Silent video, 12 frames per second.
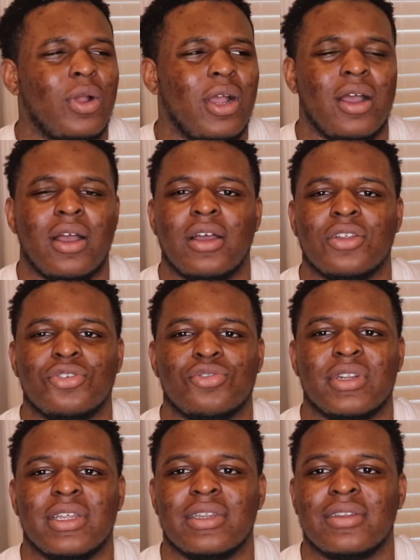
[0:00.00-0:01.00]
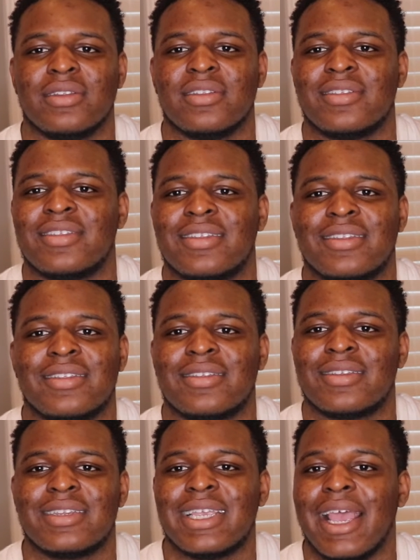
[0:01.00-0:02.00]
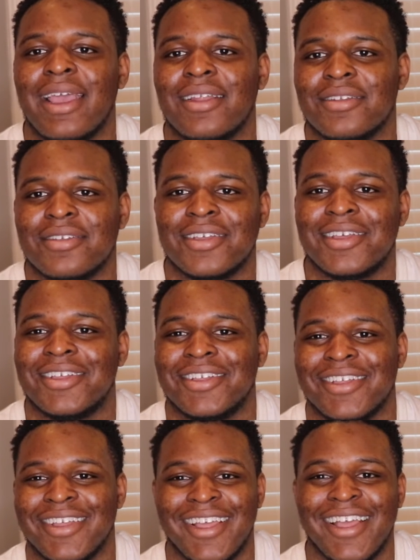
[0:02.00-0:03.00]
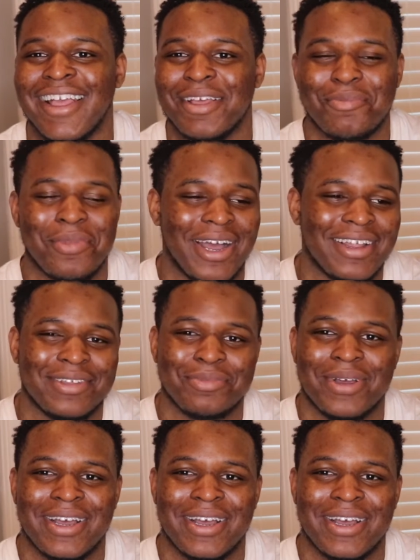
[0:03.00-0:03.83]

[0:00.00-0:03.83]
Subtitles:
110 by